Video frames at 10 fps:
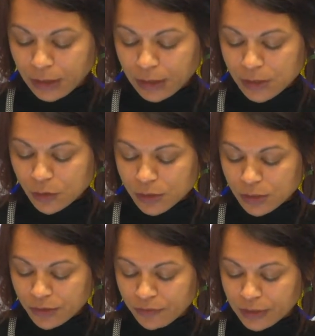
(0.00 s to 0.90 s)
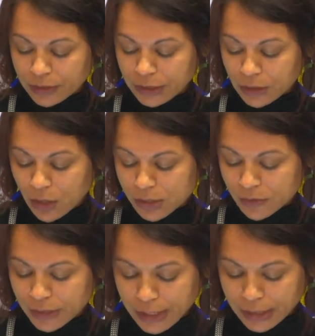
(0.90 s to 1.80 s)
It is also revealed that
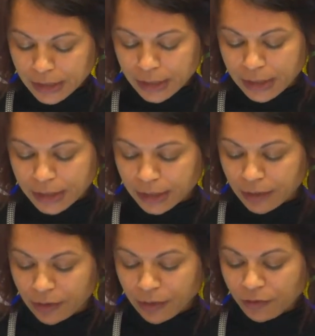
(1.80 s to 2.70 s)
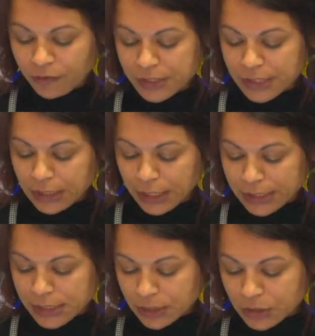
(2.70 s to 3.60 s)
Osrin had earlier physically
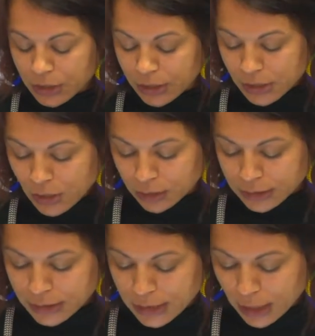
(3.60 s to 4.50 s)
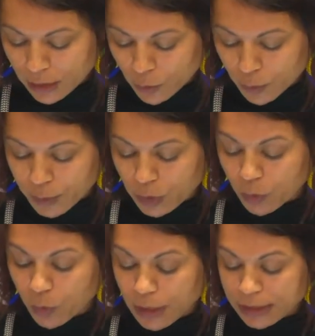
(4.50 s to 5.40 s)
and sexually assaulted another woman who
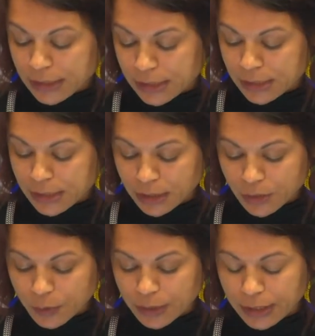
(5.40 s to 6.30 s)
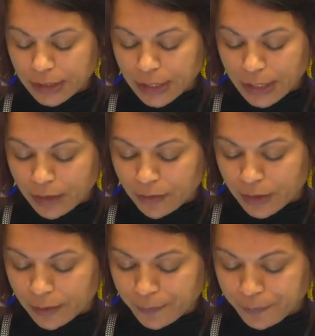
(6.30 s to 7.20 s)
worked as a sex worker in the
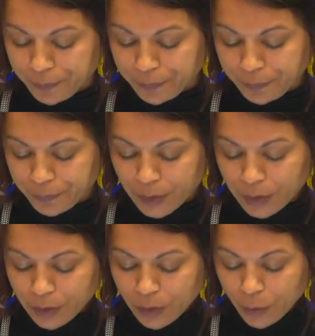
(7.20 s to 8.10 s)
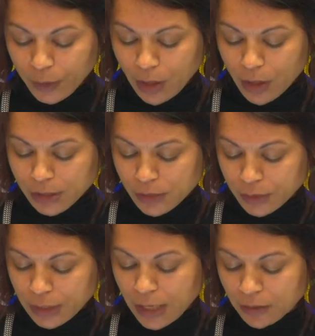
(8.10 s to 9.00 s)
area. When asked
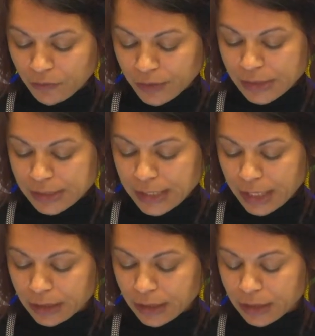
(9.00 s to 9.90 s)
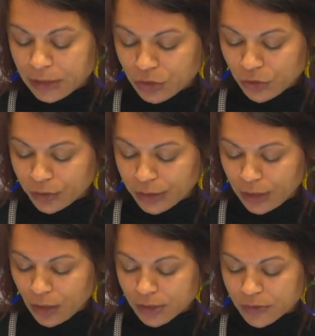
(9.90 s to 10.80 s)
to account for his attack against
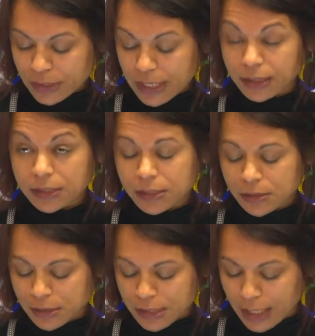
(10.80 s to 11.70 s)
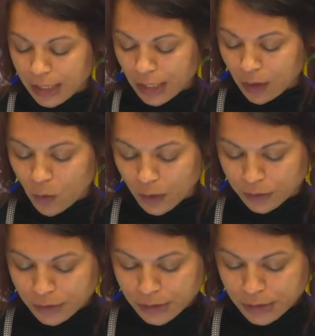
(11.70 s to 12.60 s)
Joni, Osrin had this to say, and I
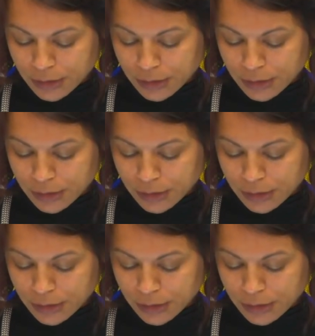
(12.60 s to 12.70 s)
quote,